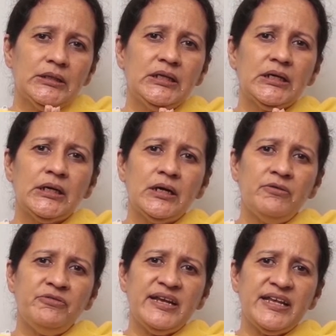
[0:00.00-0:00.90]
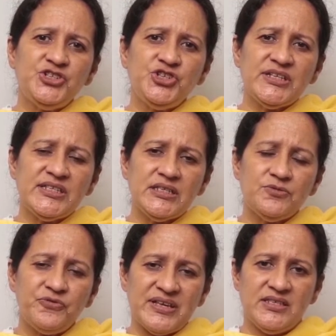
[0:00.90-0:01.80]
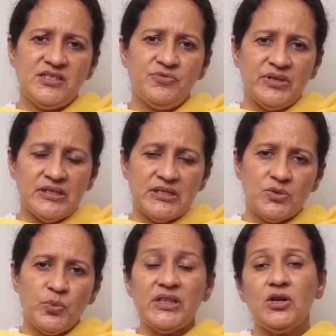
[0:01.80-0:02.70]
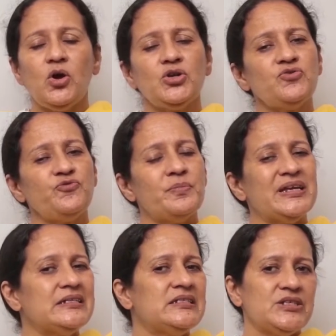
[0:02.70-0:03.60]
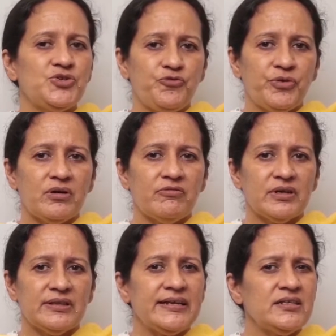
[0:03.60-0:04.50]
their religious festivals with a lot of militant fervor,